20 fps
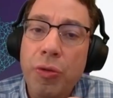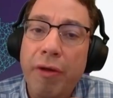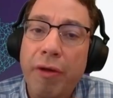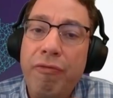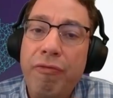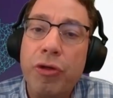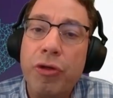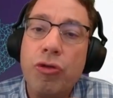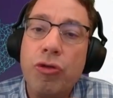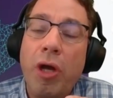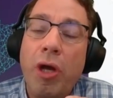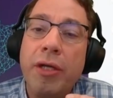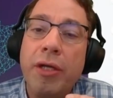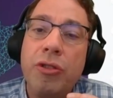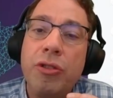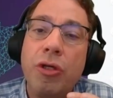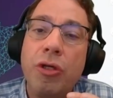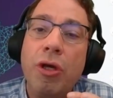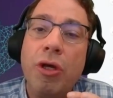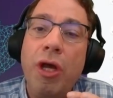a
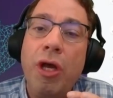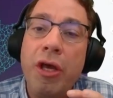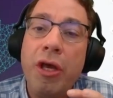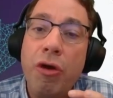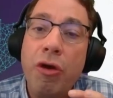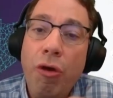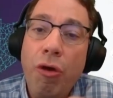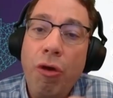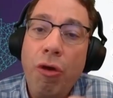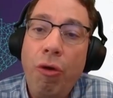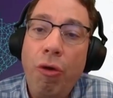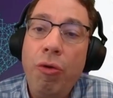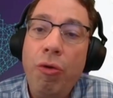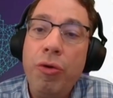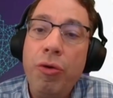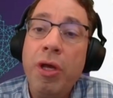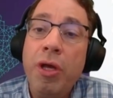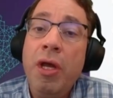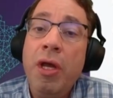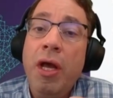regulation
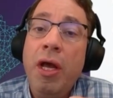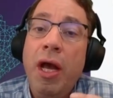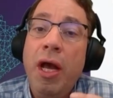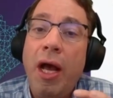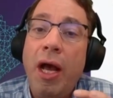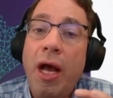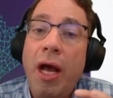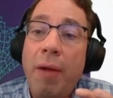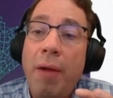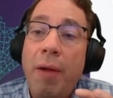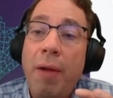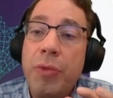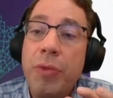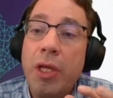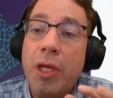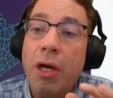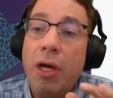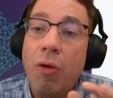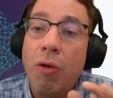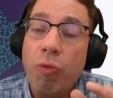or a written
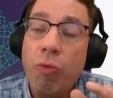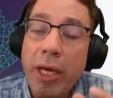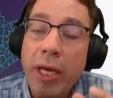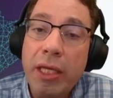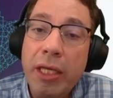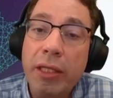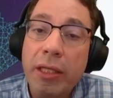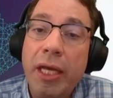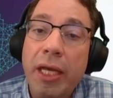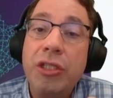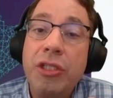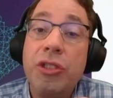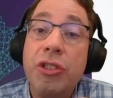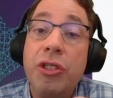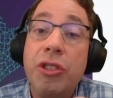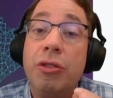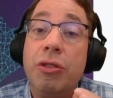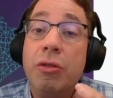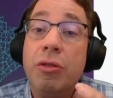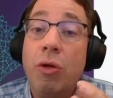rule set,
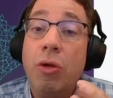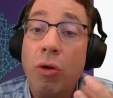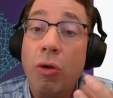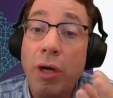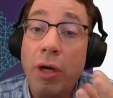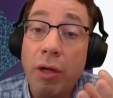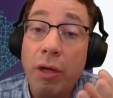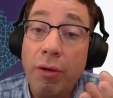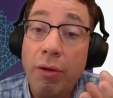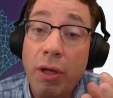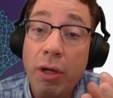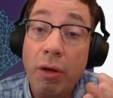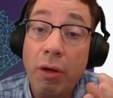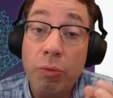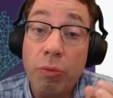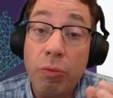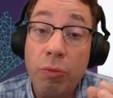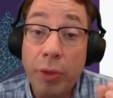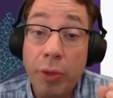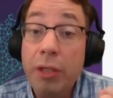and then you
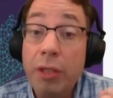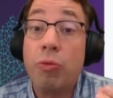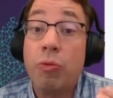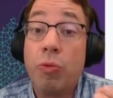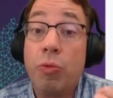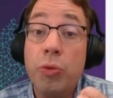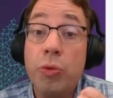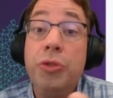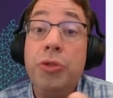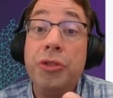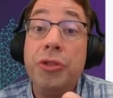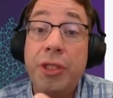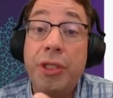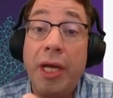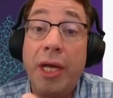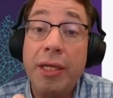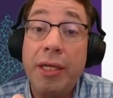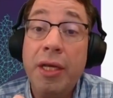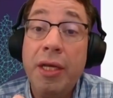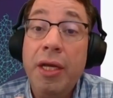find something that is
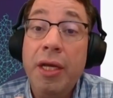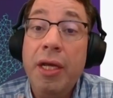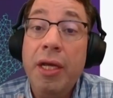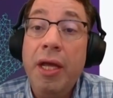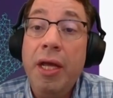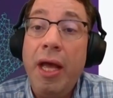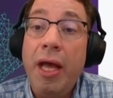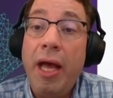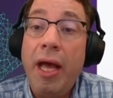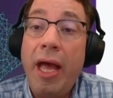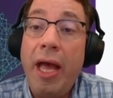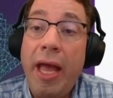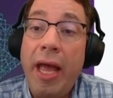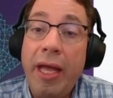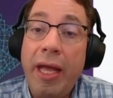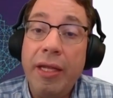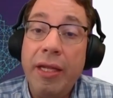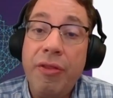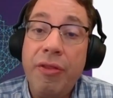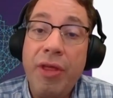deeply
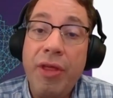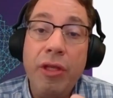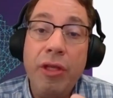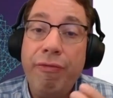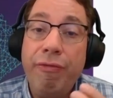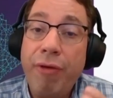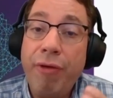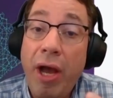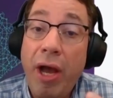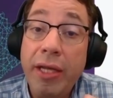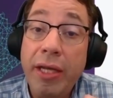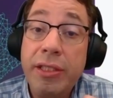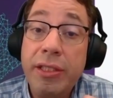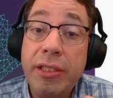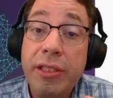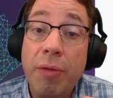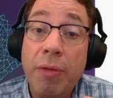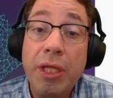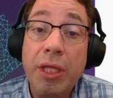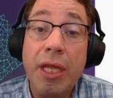subjective
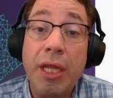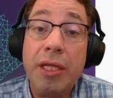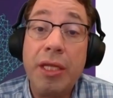or